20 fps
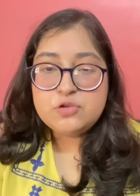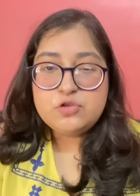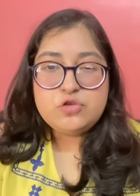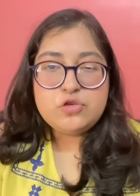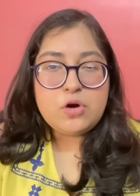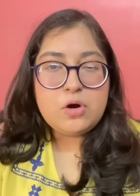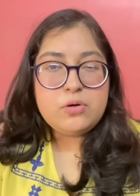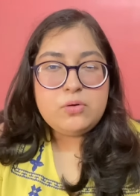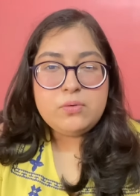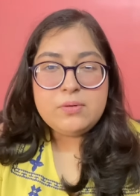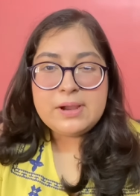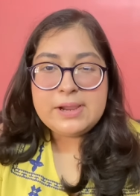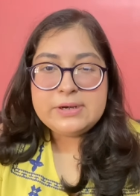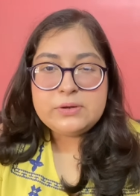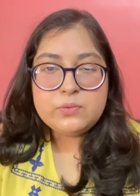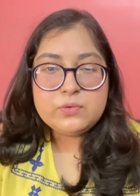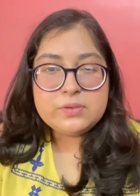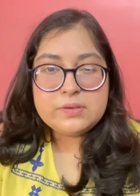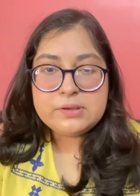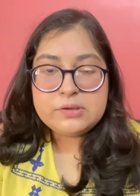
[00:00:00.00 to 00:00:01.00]
Junwoo, I
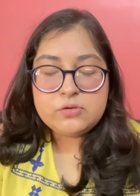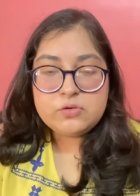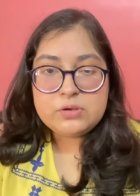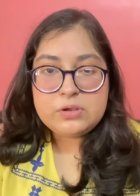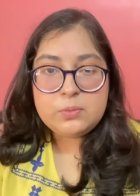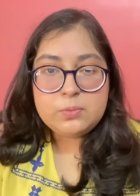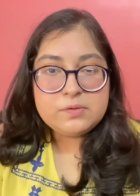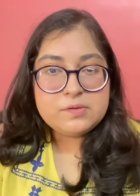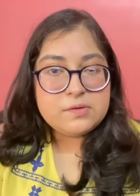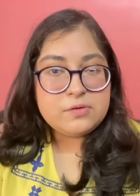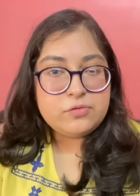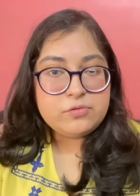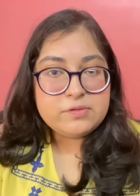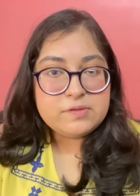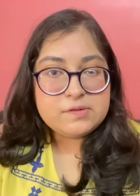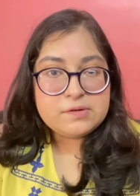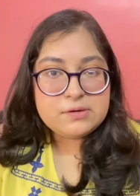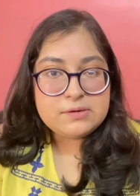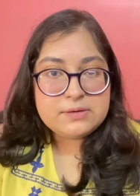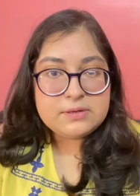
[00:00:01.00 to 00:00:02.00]
don't think he was
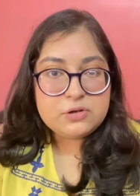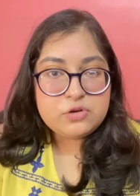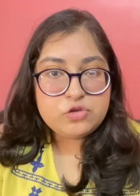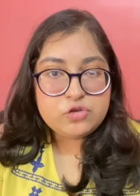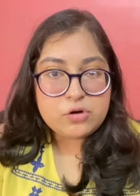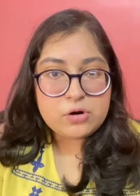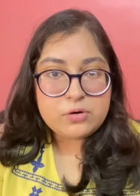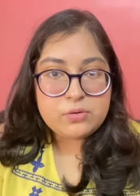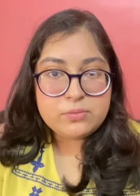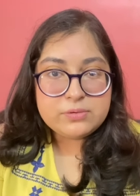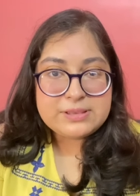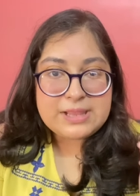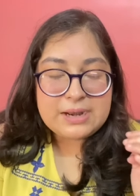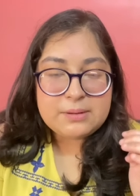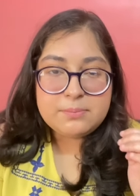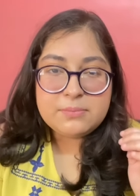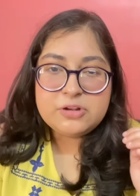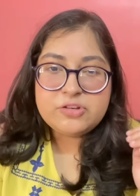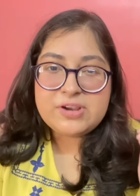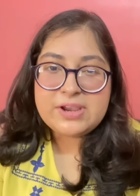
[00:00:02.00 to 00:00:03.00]
interested in Junwoo
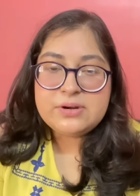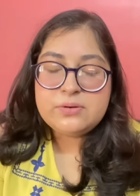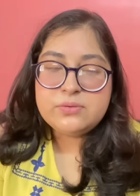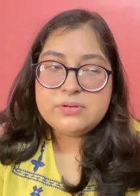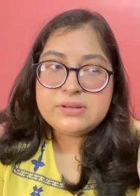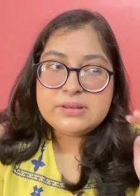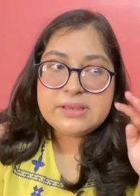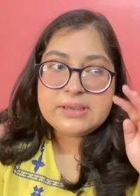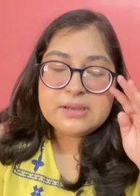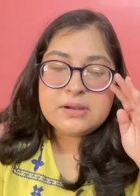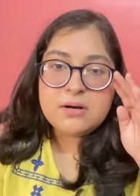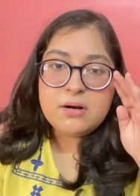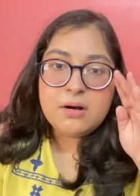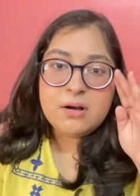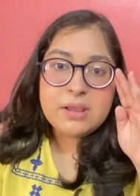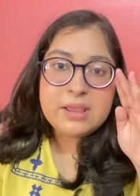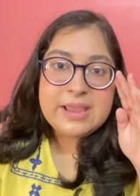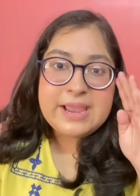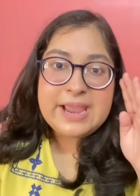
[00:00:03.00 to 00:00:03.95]
that much. I don't think uh,